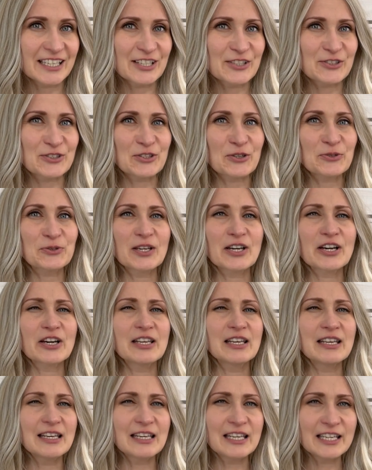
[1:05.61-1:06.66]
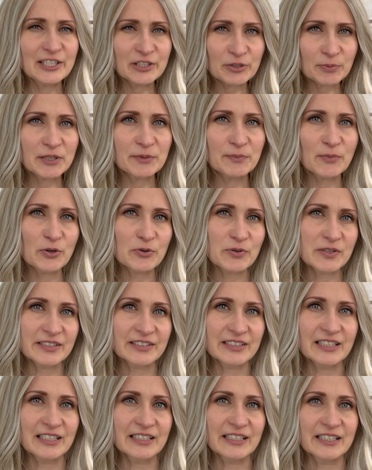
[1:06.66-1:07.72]
so they're a little bit more
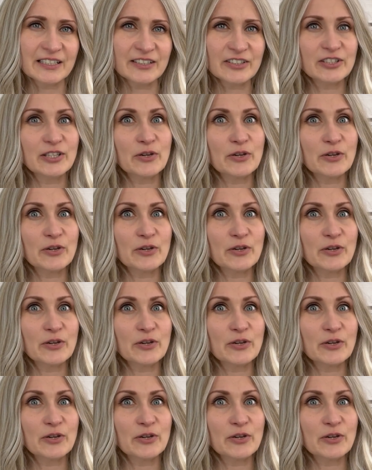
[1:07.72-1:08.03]
resilient.